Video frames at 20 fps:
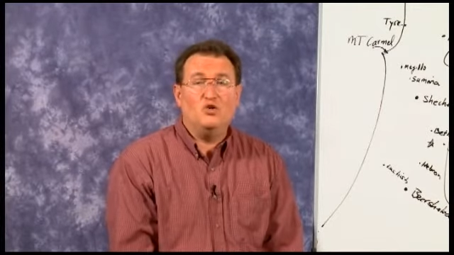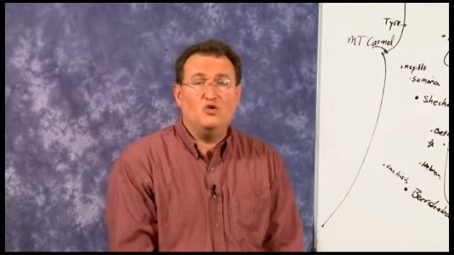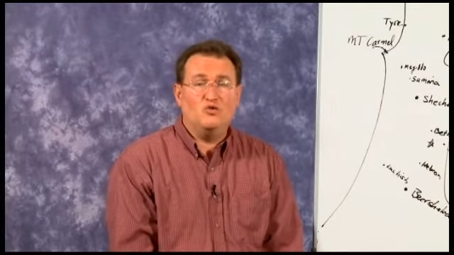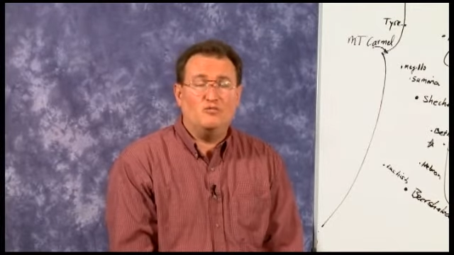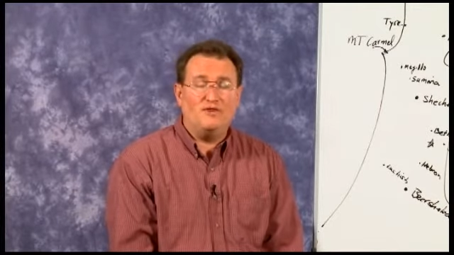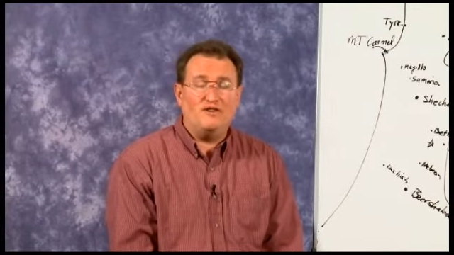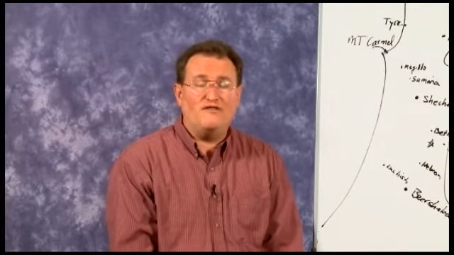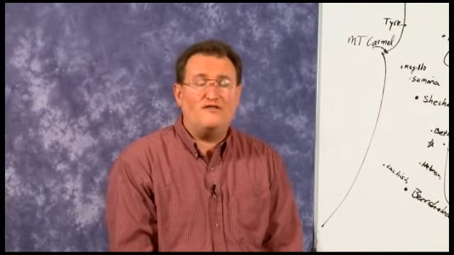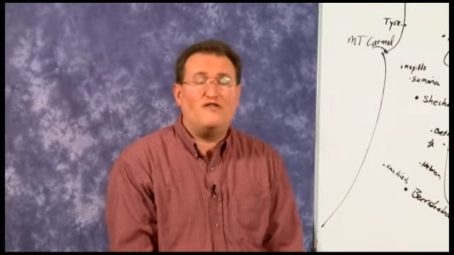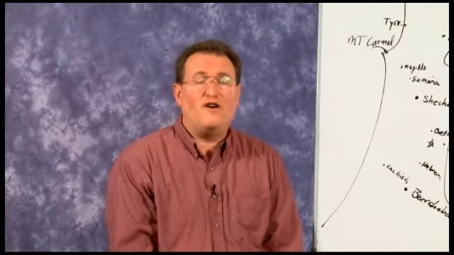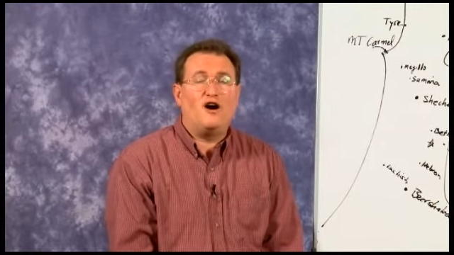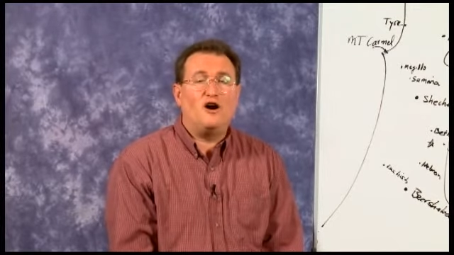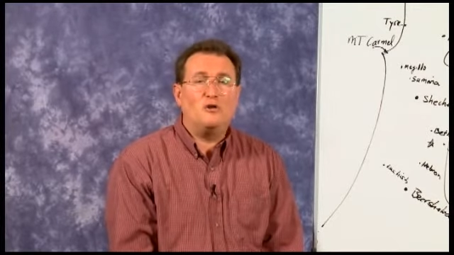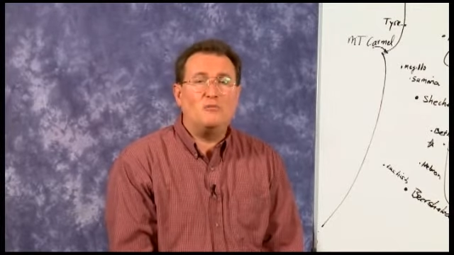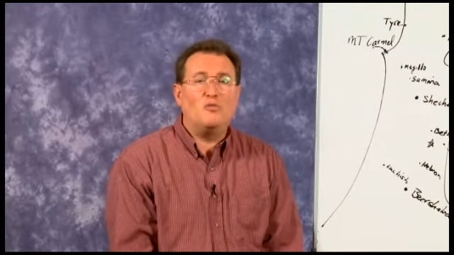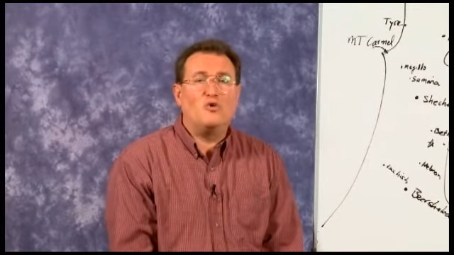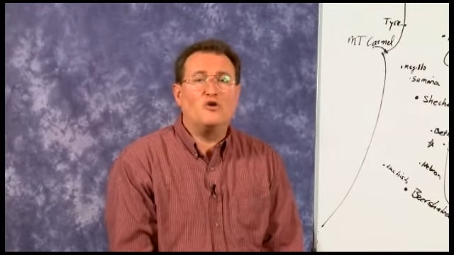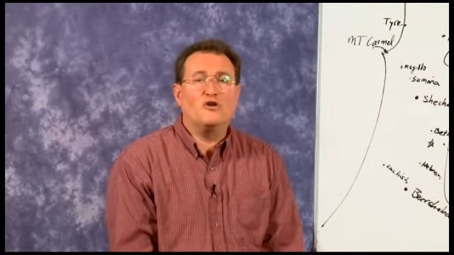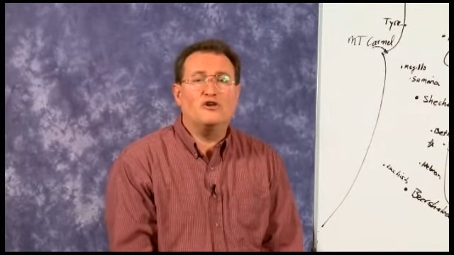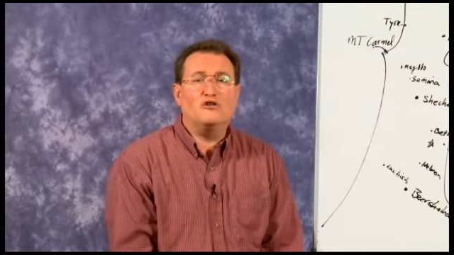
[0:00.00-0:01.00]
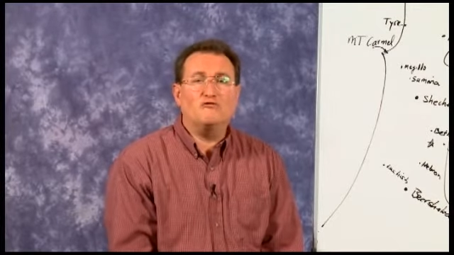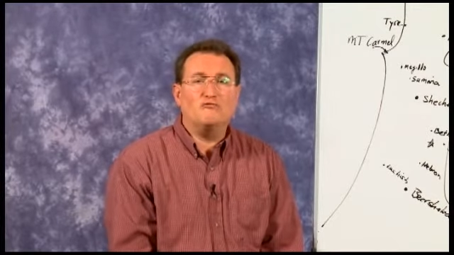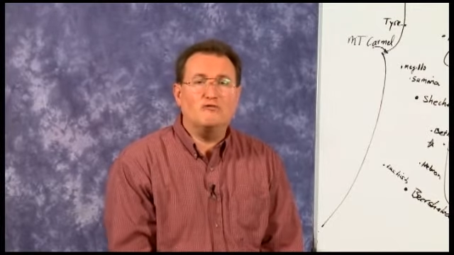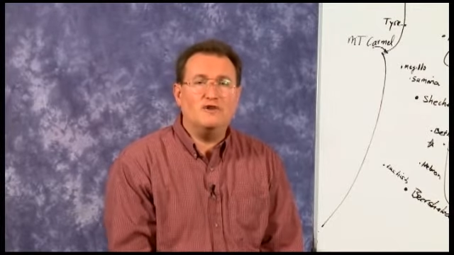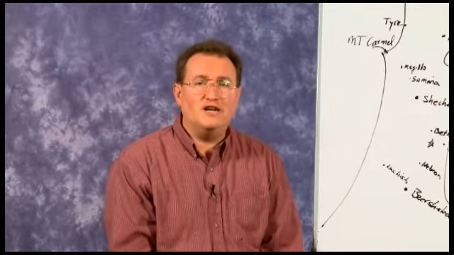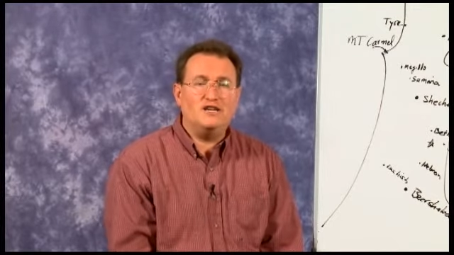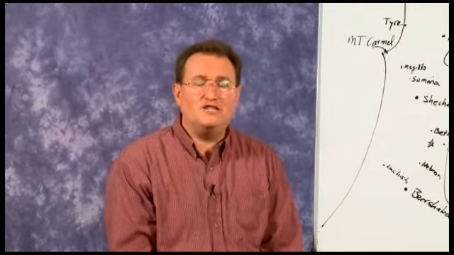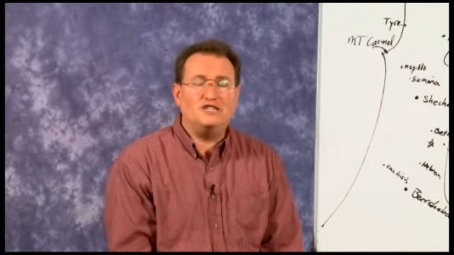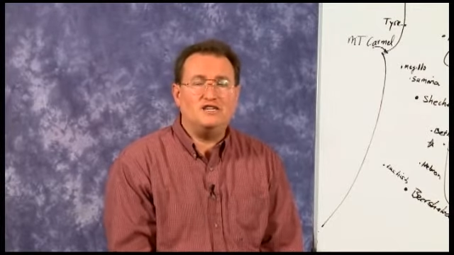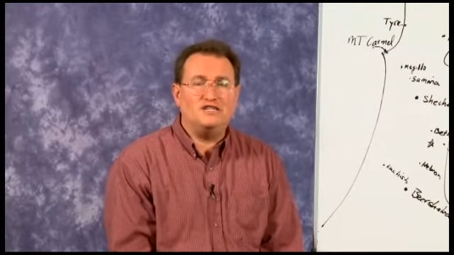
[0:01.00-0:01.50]
will be far more
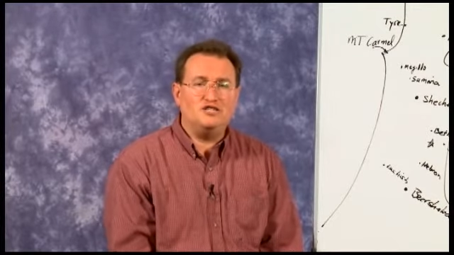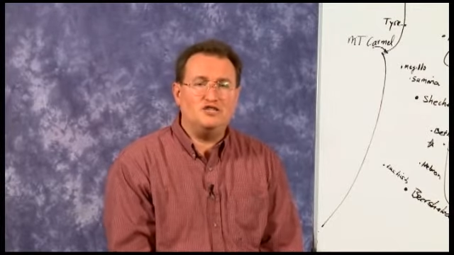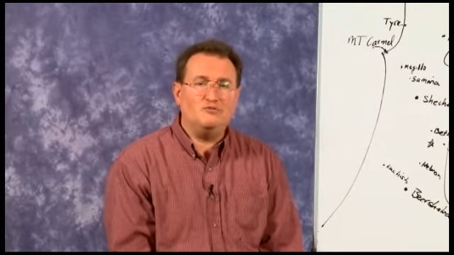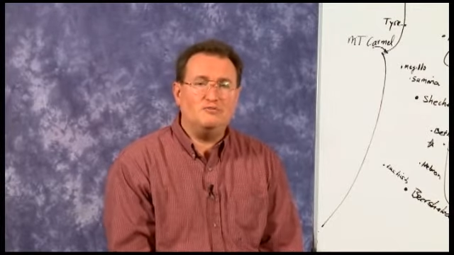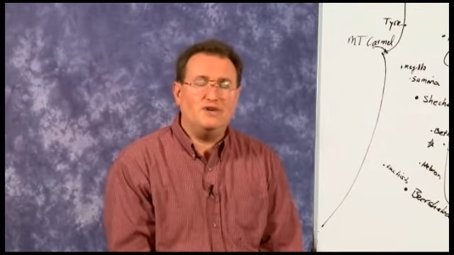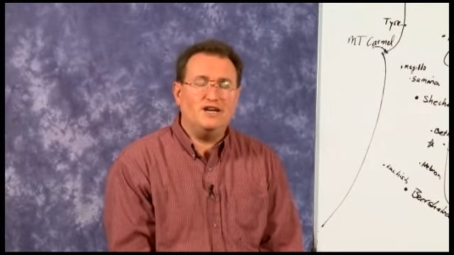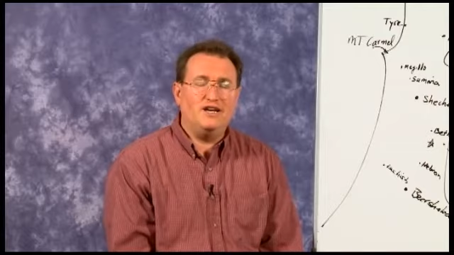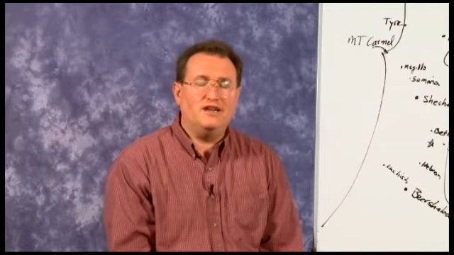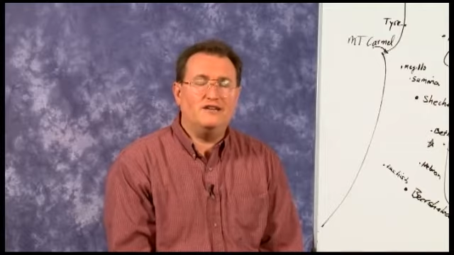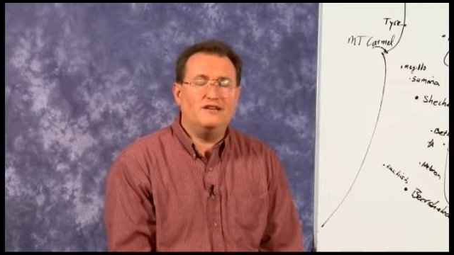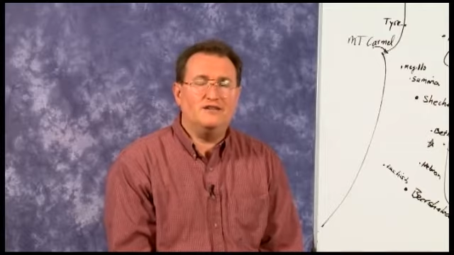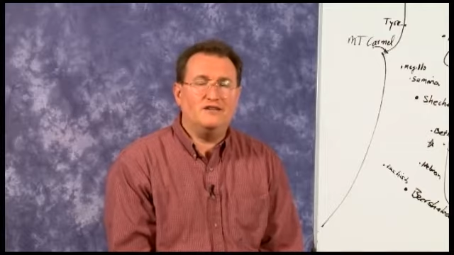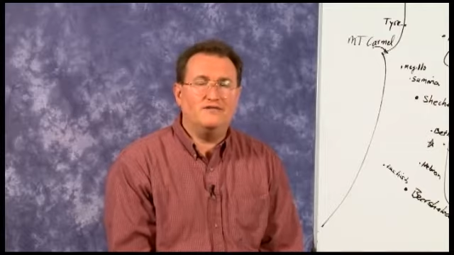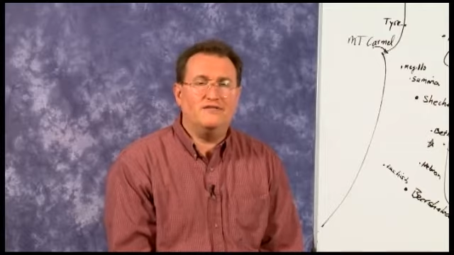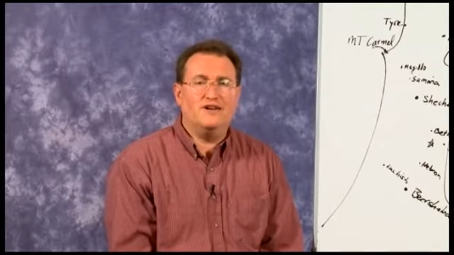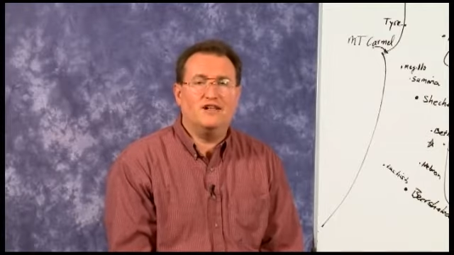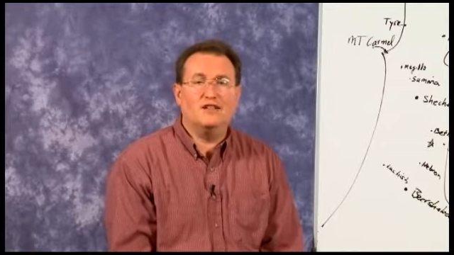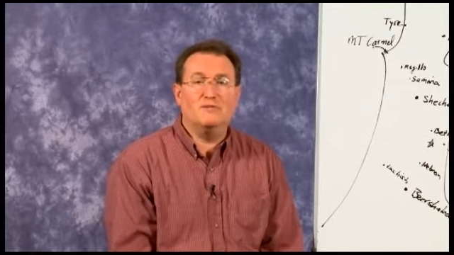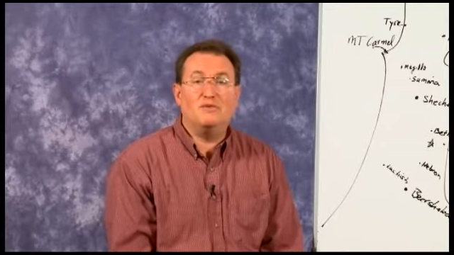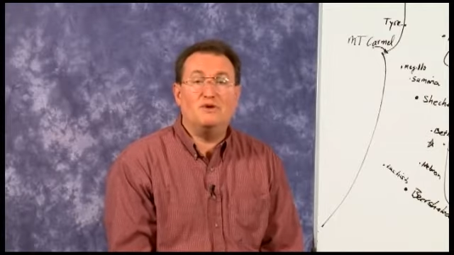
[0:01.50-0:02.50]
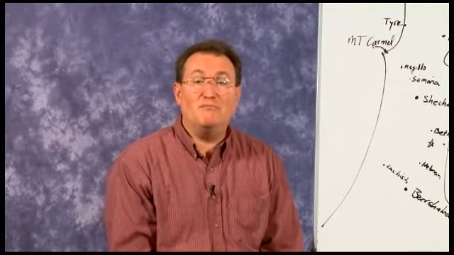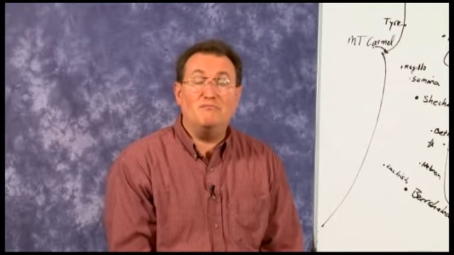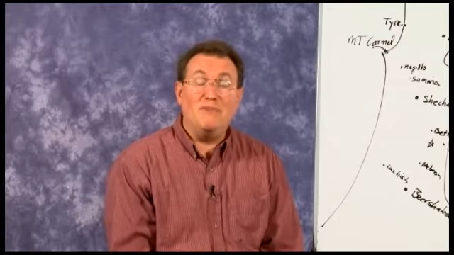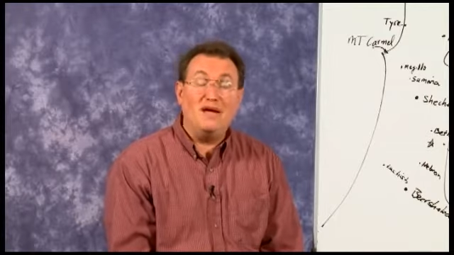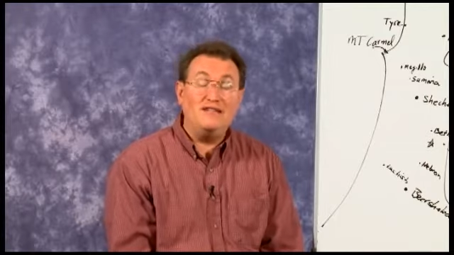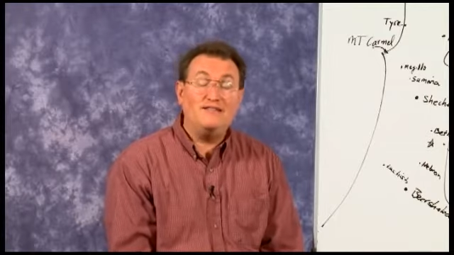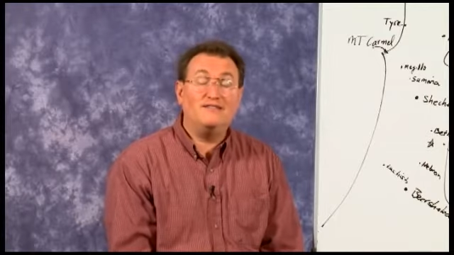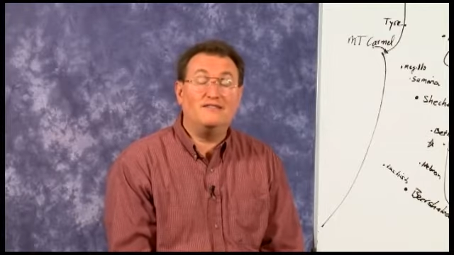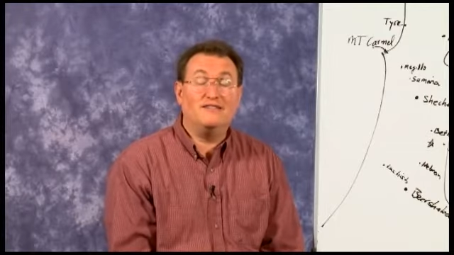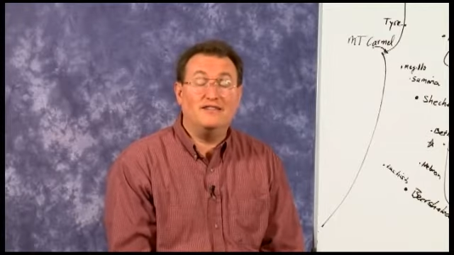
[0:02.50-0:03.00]
enriched as you begin to develop a
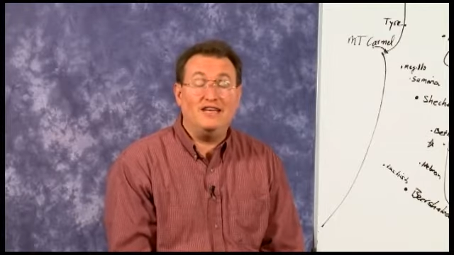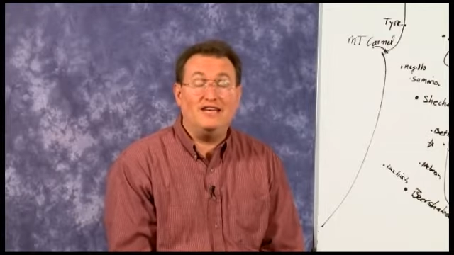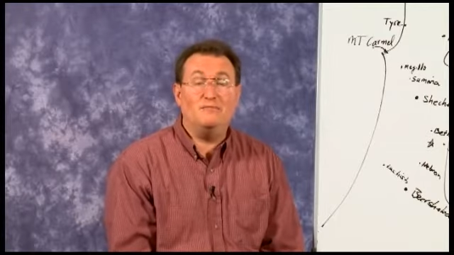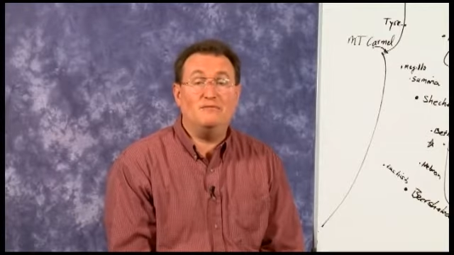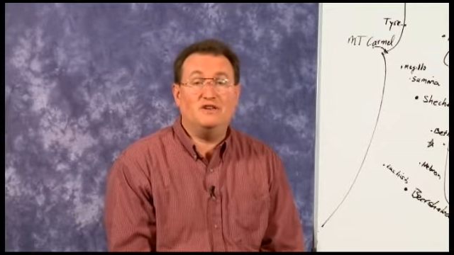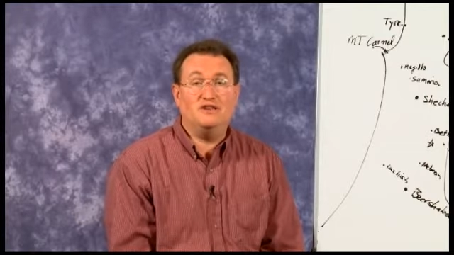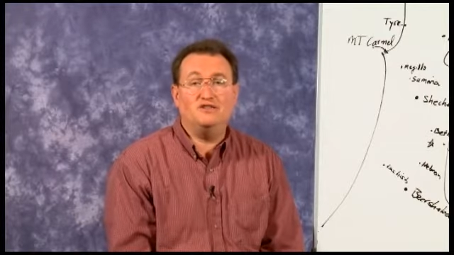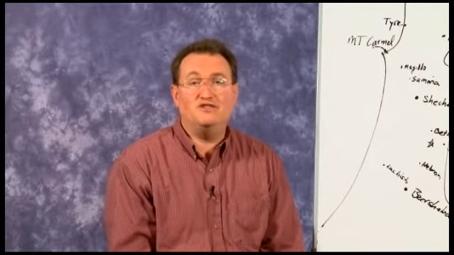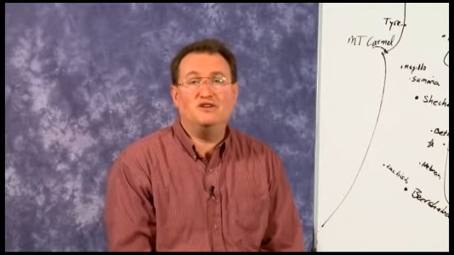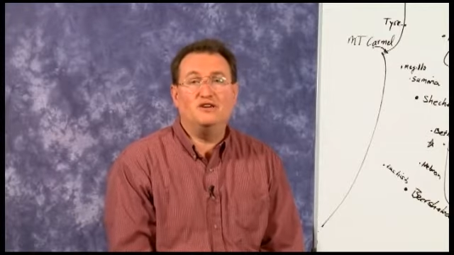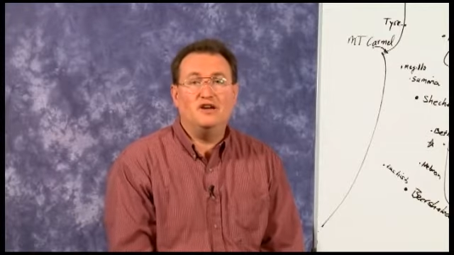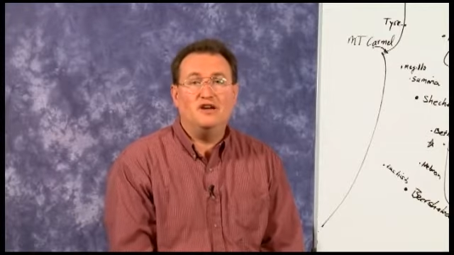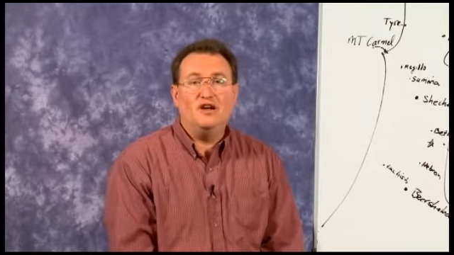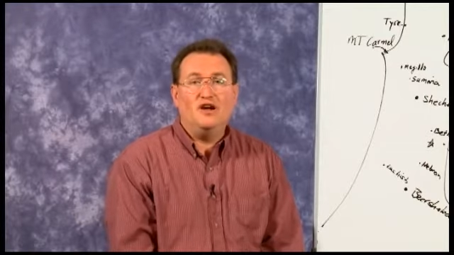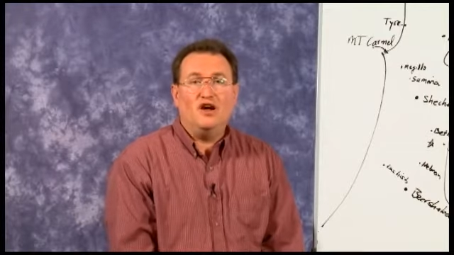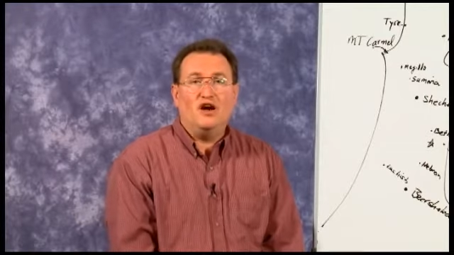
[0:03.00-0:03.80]
mental image